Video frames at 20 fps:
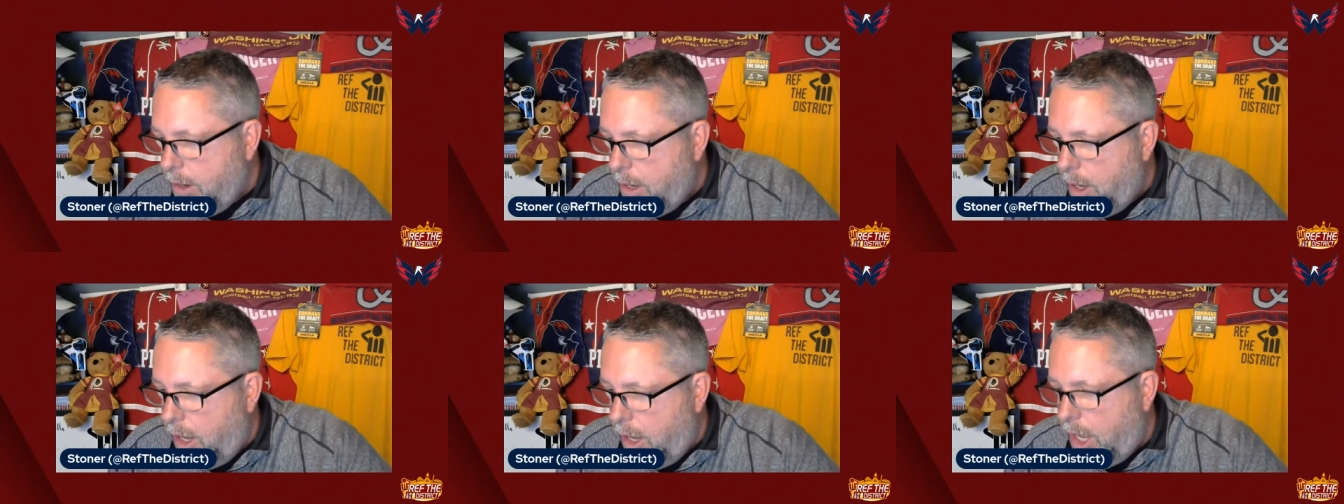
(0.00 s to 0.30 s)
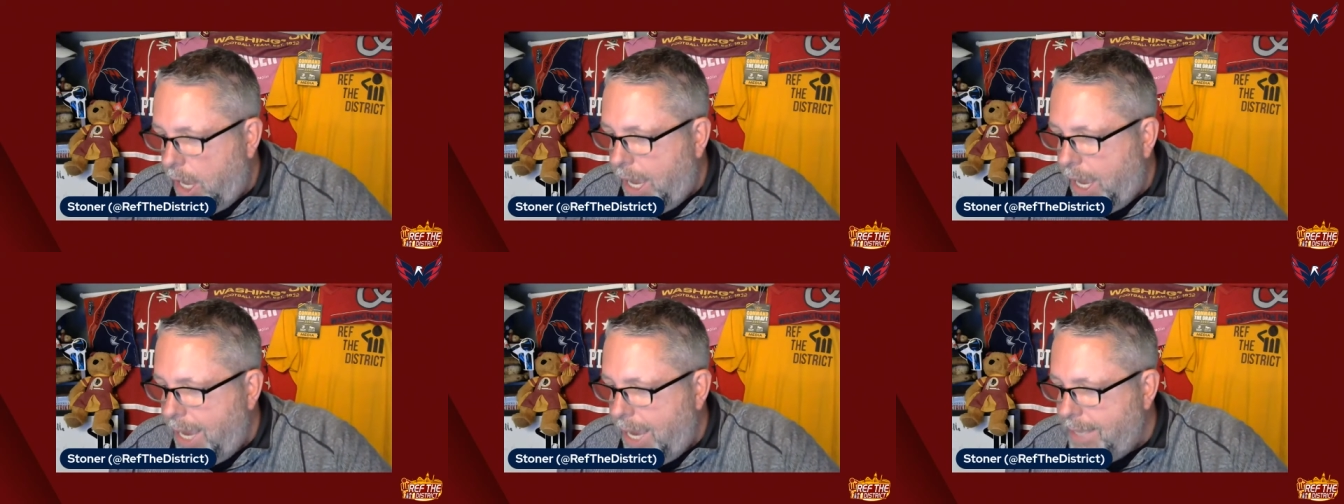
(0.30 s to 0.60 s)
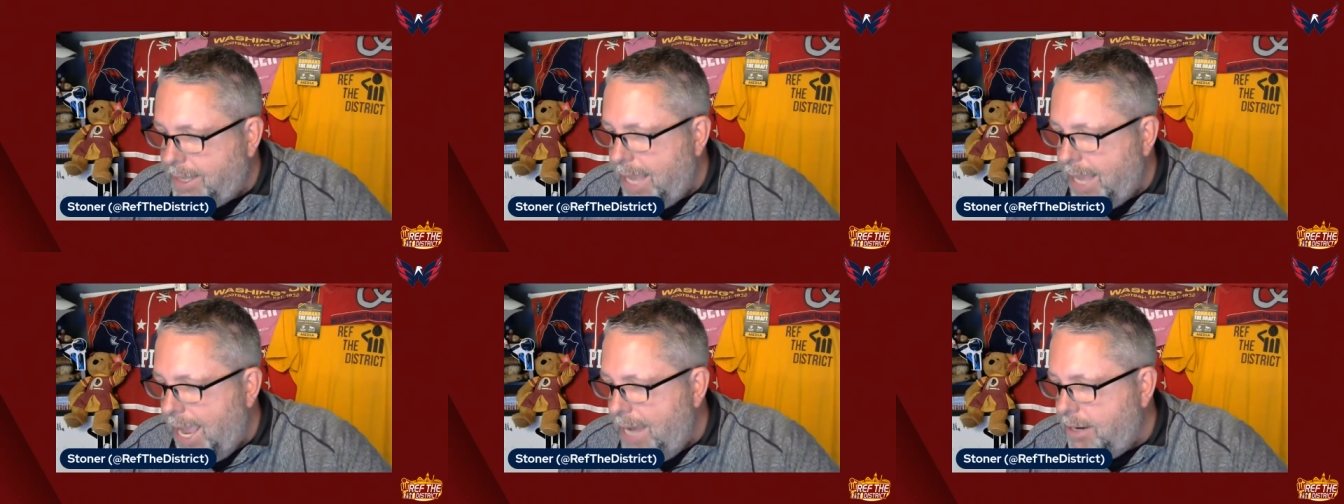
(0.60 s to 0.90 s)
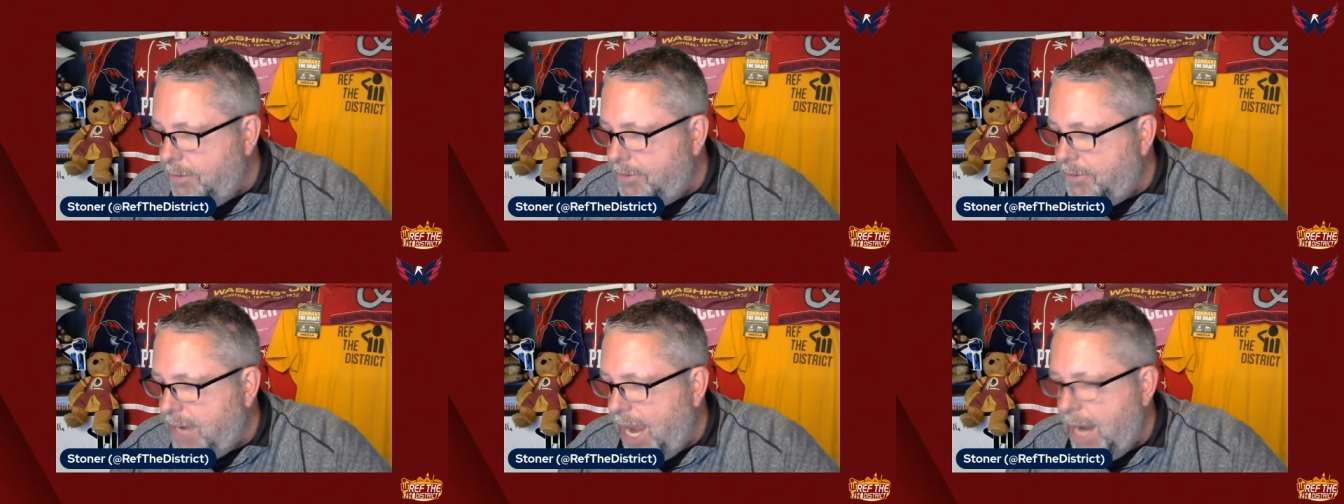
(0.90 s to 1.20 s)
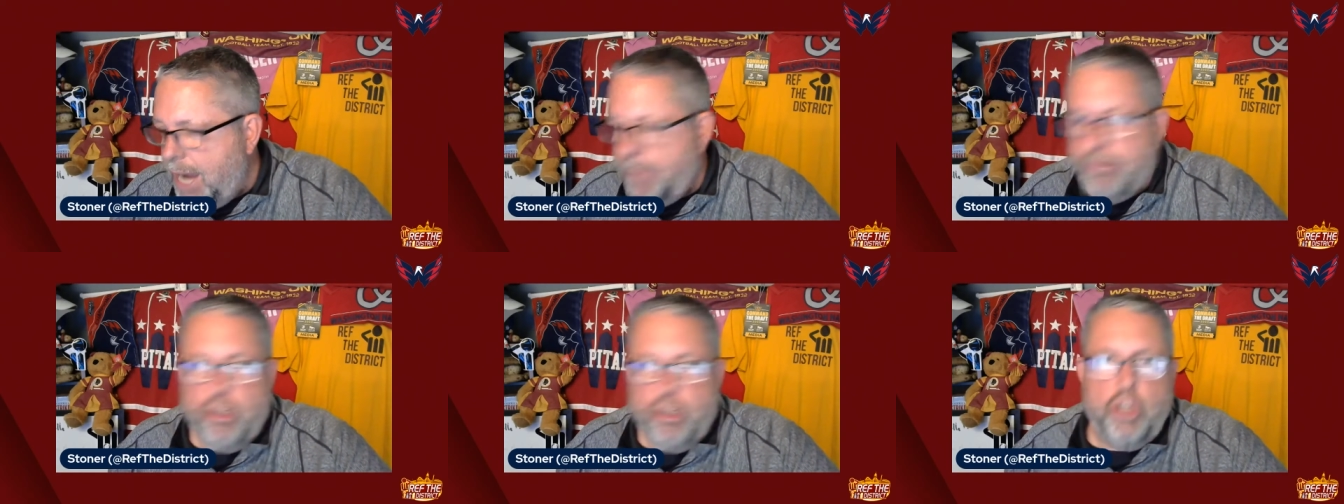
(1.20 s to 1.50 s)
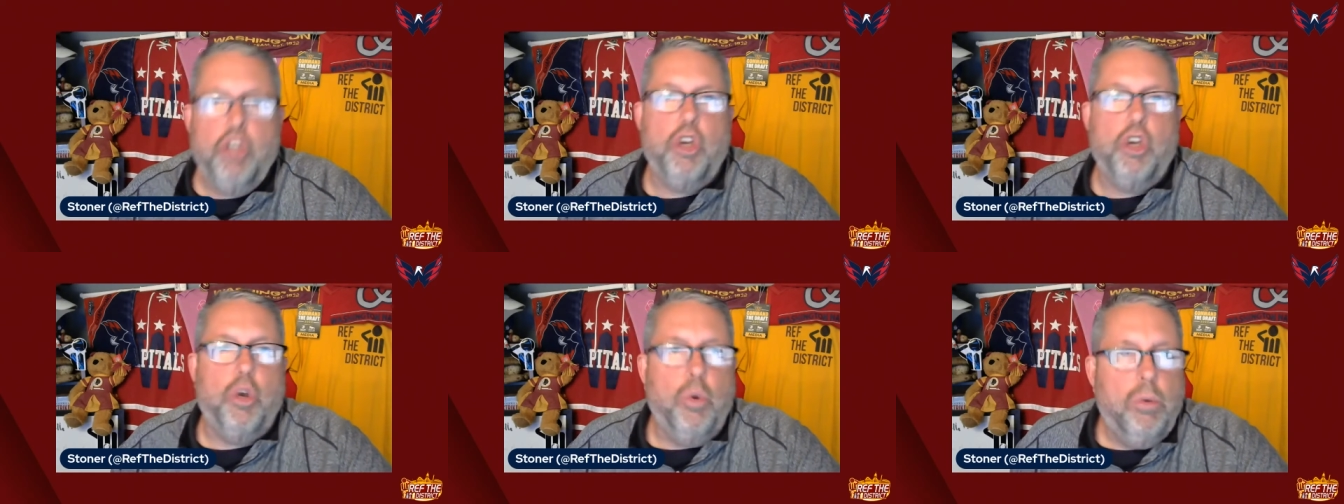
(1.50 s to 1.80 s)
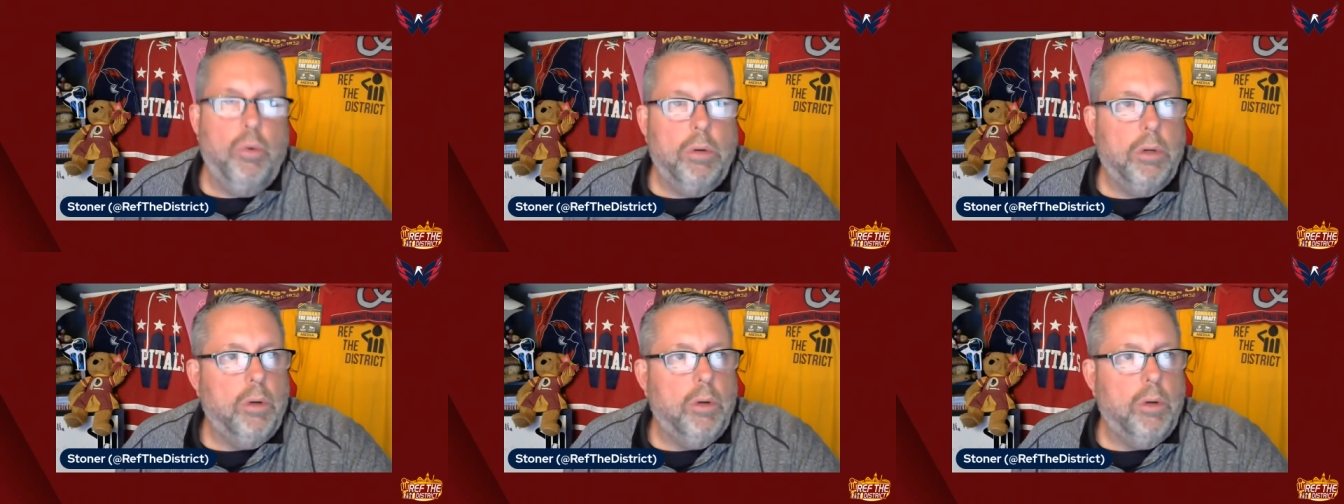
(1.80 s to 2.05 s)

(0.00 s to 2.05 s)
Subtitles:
At the end of game two,